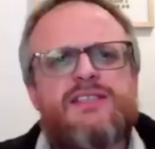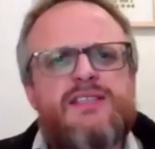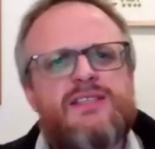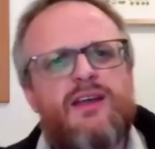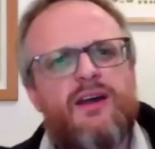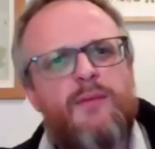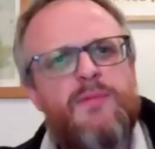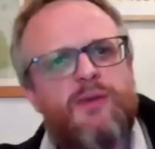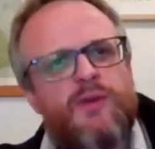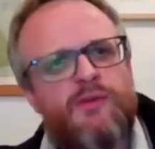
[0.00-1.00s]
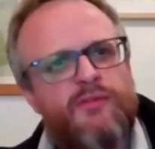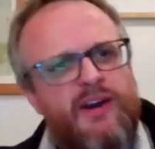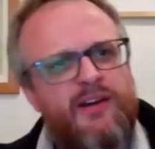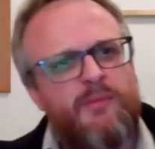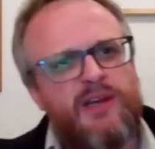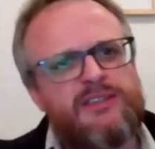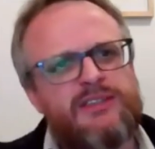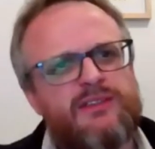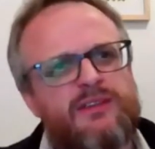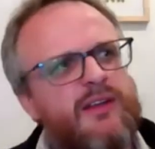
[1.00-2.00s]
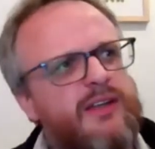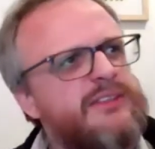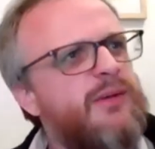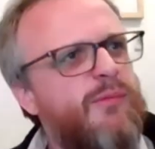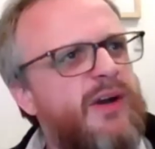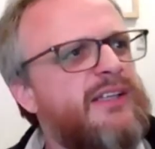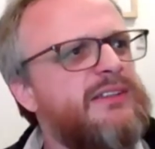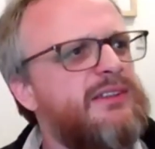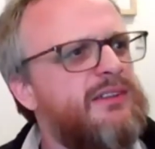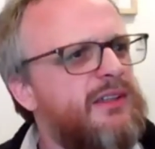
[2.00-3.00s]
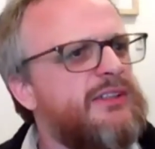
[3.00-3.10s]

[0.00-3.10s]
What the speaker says: This is, I mean, we were very much in some ways